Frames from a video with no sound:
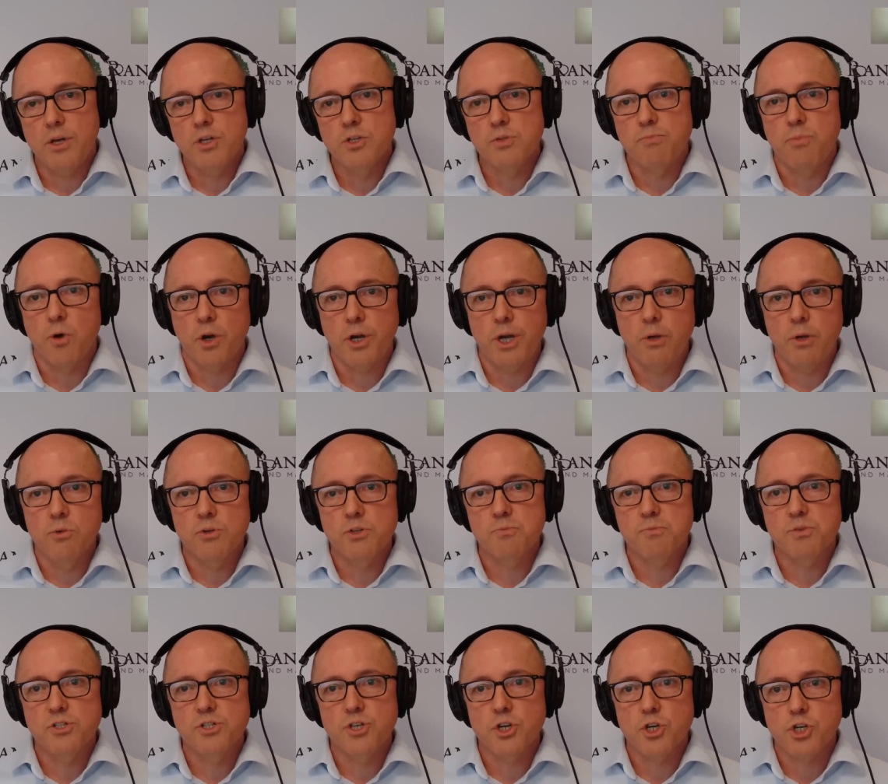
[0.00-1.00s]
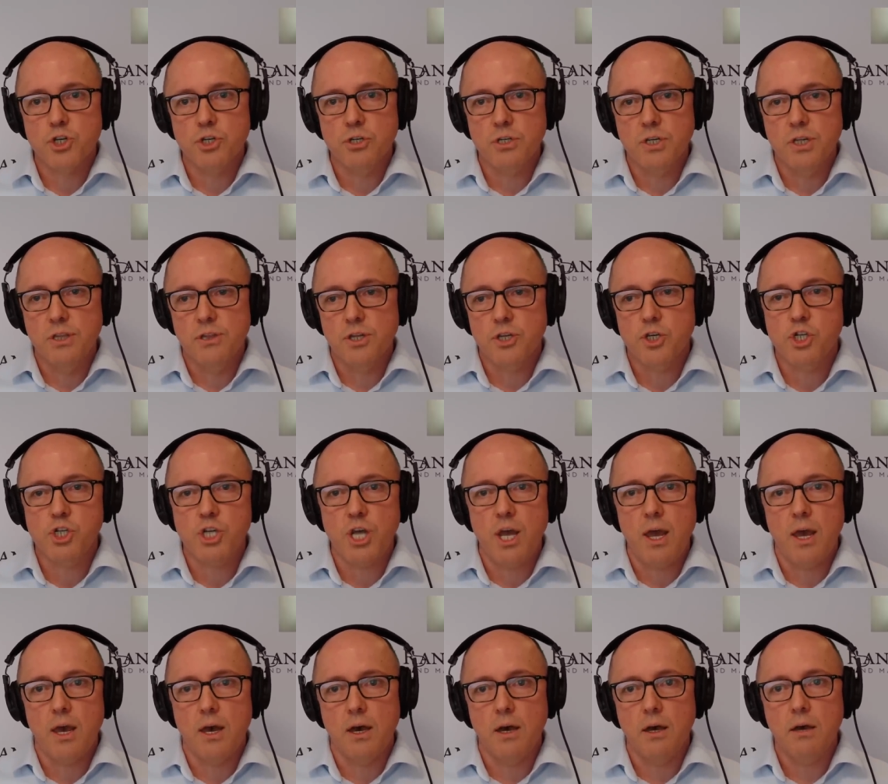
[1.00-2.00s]
his body was positioned in the
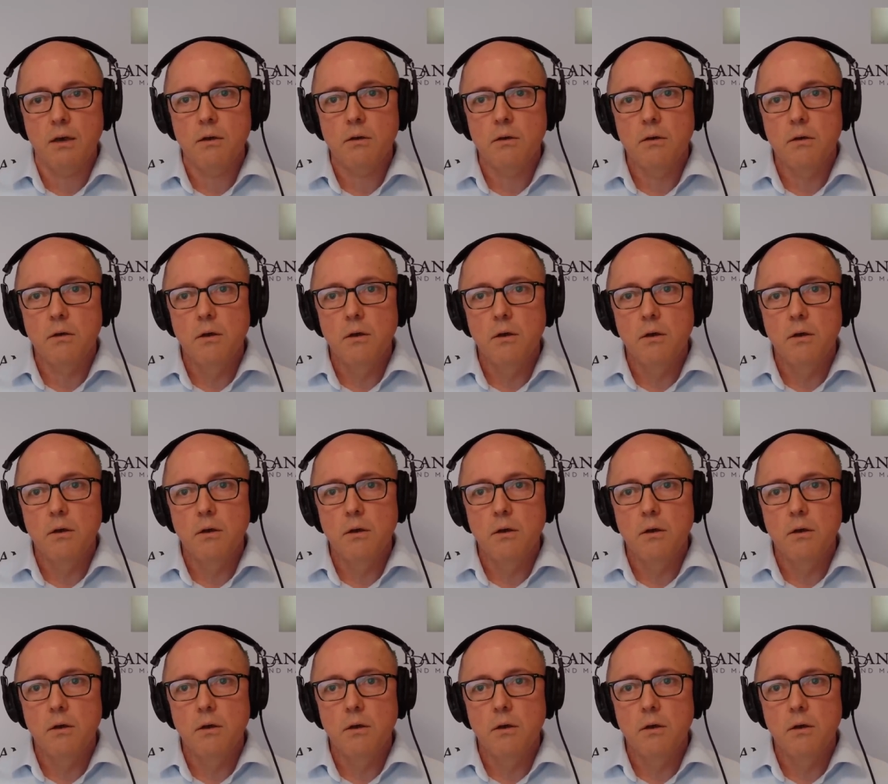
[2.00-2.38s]
chair